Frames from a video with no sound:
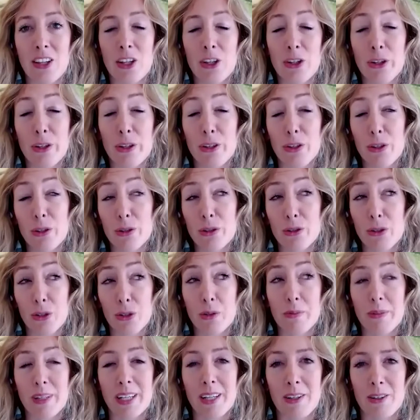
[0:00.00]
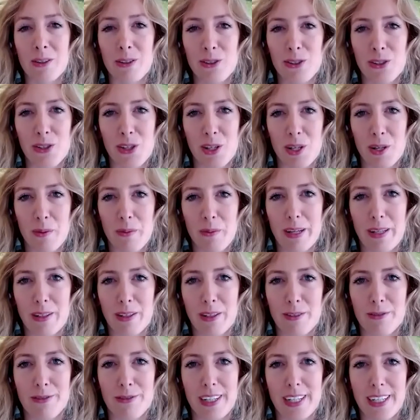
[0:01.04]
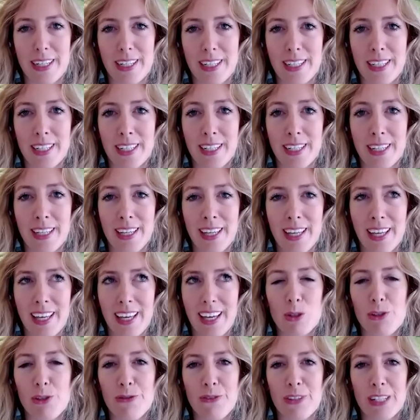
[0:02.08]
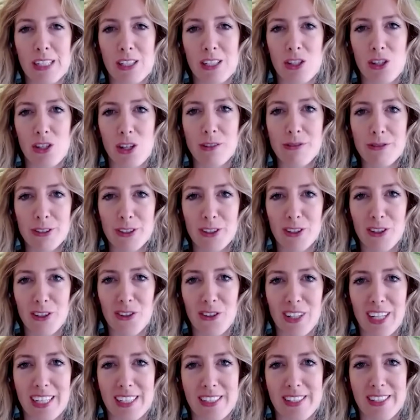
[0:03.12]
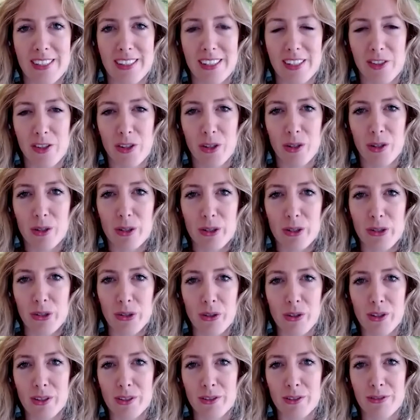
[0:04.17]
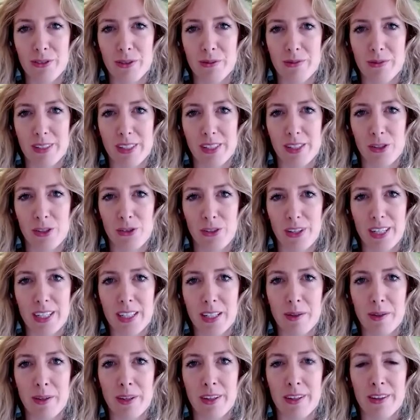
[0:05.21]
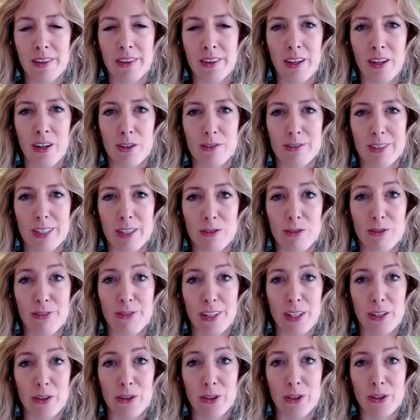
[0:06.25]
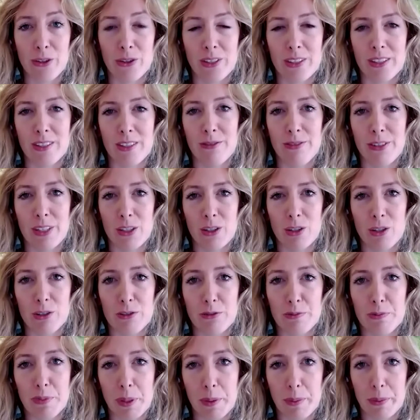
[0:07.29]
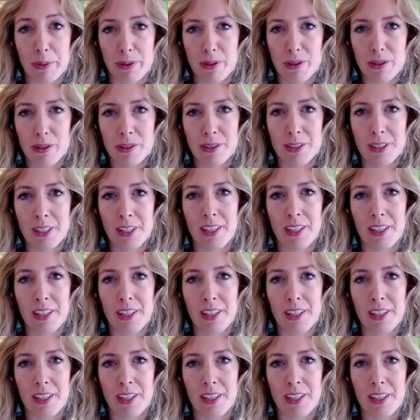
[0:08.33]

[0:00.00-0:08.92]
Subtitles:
and you told me also about a very almost philosophical lesson that you also learned from this, right? Around value and the value of people.